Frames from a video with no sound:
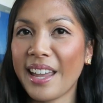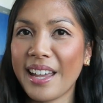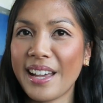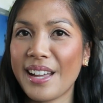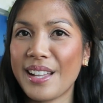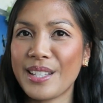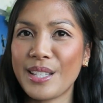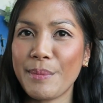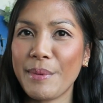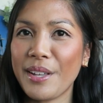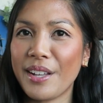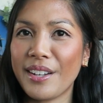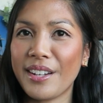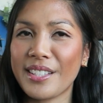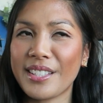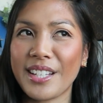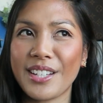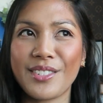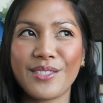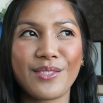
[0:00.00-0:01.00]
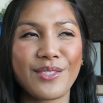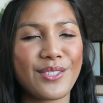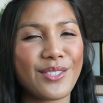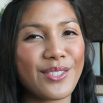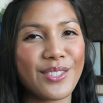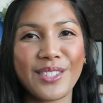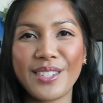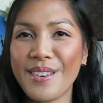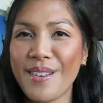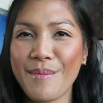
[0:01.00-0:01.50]
And to be honest,
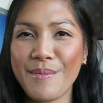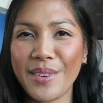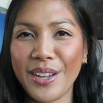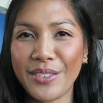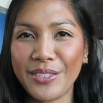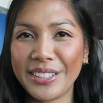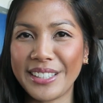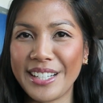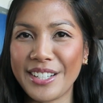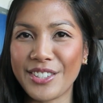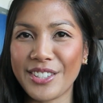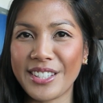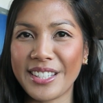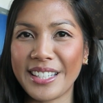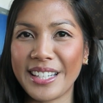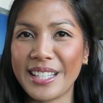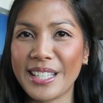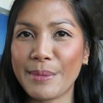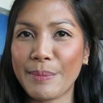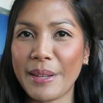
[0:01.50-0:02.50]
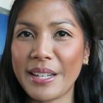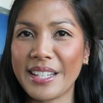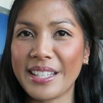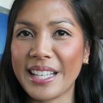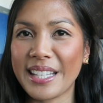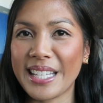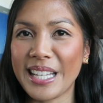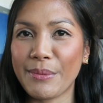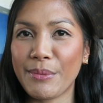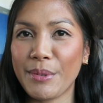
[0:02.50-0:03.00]
I'm not really interested in spending
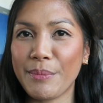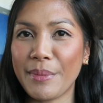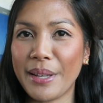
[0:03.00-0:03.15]
that type of